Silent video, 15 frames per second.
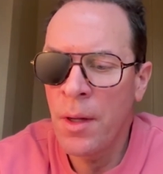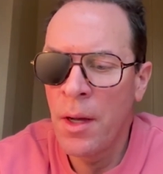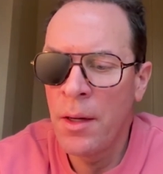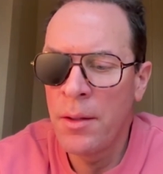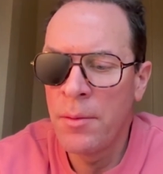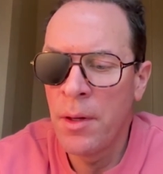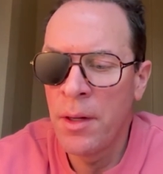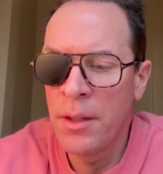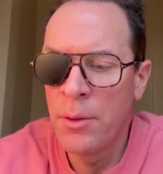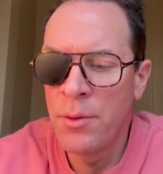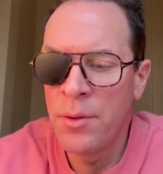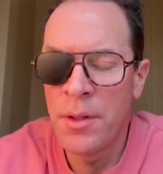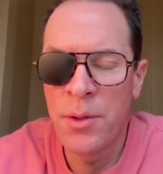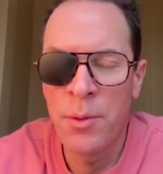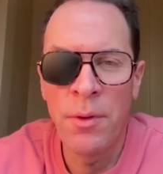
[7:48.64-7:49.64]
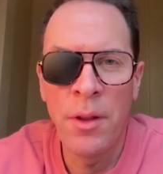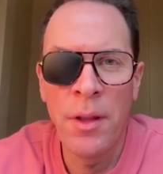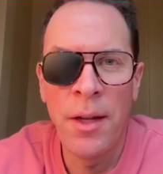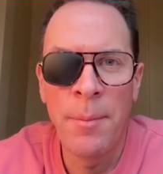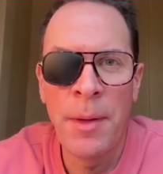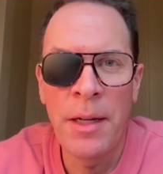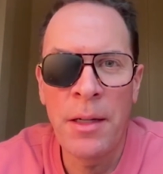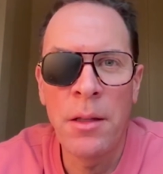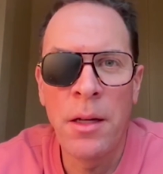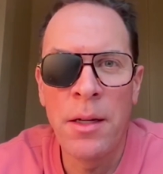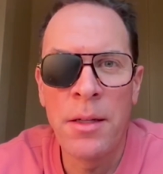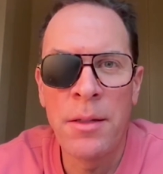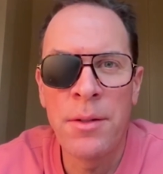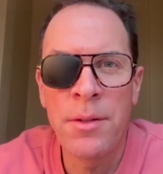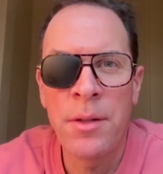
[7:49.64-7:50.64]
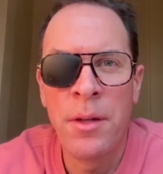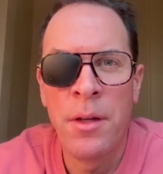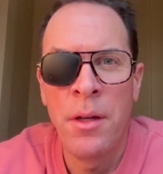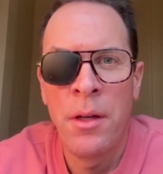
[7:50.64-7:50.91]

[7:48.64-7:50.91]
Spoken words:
I use this with a lot of my clients.